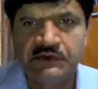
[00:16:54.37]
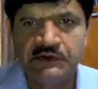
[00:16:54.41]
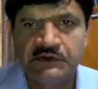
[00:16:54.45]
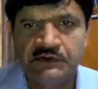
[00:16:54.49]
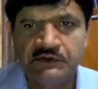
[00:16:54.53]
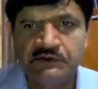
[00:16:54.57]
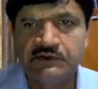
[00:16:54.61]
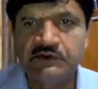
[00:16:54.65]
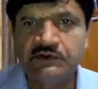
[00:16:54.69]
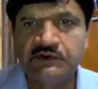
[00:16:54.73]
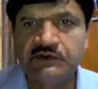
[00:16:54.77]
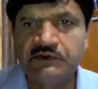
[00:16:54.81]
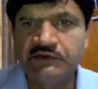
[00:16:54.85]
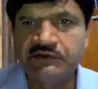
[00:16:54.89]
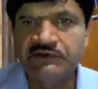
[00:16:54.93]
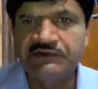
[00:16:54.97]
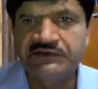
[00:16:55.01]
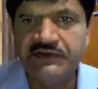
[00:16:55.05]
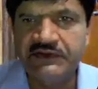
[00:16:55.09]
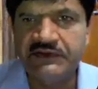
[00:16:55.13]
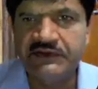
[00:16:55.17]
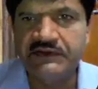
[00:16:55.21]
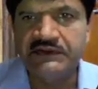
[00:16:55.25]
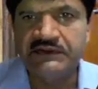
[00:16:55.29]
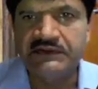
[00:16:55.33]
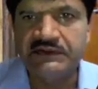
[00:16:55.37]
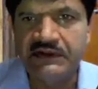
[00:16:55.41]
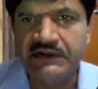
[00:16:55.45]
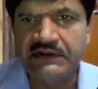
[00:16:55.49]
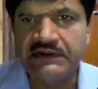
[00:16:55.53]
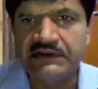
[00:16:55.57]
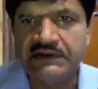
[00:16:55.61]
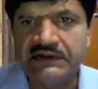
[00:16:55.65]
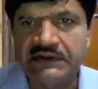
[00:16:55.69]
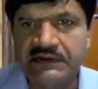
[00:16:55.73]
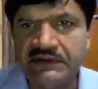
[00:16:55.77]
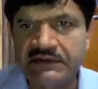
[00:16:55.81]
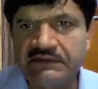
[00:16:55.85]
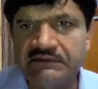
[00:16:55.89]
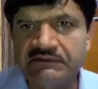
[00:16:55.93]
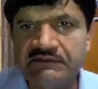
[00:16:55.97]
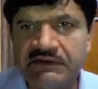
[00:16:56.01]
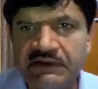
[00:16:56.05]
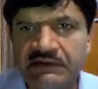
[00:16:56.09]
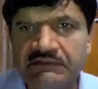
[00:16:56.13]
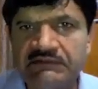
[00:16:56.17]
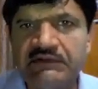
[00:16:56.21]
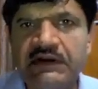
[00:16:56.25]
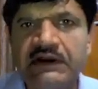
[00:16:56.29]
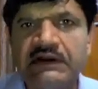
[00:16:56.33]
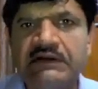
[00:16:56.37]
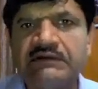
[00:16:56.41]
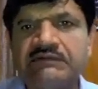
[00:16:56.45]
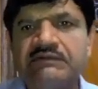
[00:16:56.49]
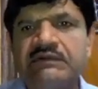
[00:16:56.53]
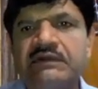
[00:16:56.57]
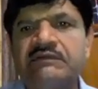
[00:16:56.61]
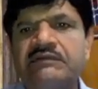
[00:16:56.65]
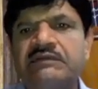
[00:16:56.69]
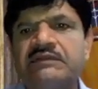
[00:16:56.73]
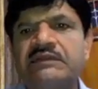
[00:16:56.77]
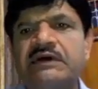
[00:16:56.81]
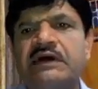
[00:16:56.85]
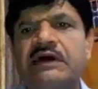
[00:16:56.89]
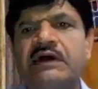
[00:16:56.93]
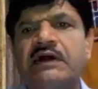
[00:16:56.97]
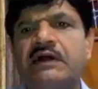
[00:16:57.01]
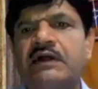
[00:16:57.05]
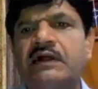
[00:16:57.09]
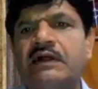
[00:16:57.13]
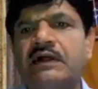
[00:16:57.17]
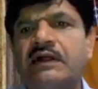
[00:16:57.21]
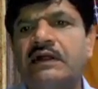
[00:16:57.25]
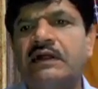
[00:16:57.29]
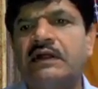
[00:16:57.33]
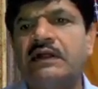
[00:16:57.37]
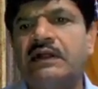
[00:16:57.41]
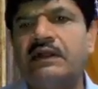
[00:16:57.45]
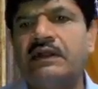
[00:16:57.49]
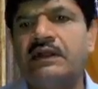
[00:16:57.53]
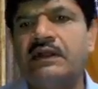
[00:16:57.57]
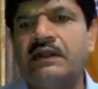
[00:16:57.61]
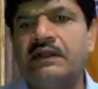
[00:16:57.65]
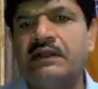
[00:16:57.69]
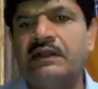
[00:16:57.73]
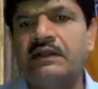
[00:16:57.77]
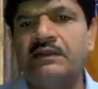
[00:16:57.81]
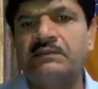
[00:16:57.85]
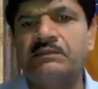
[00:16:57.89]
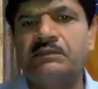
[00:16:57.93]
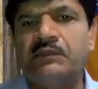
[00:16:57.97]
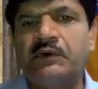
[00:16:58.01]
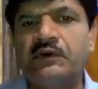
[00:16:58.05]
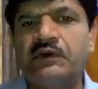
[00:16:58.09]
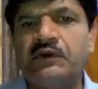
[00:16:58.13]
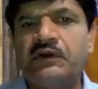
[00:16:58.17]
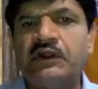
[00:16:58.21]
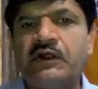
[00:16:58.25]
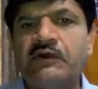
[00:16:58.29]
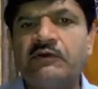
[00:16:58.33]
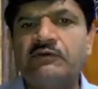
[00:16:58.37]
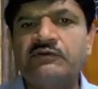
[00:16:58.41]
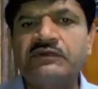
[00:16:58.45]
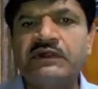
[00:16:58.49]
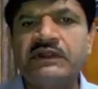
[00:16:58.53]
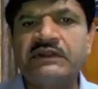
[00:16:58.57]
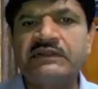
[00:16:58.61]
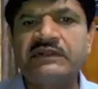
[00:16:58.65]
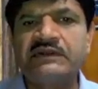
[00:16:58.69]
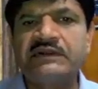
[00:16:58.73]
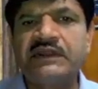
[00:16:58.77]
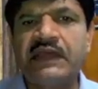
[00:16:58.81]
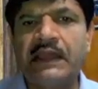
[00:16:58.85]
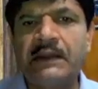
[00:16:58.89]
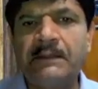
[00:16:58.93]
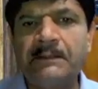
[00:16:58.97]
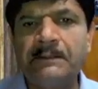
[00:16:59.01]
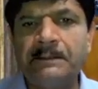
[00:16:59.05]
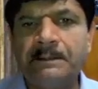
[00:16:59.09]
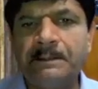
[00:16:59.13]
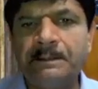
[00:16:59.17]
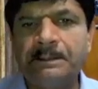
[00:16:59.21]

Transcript: So you have seen that when I have given the boundary outside the dam,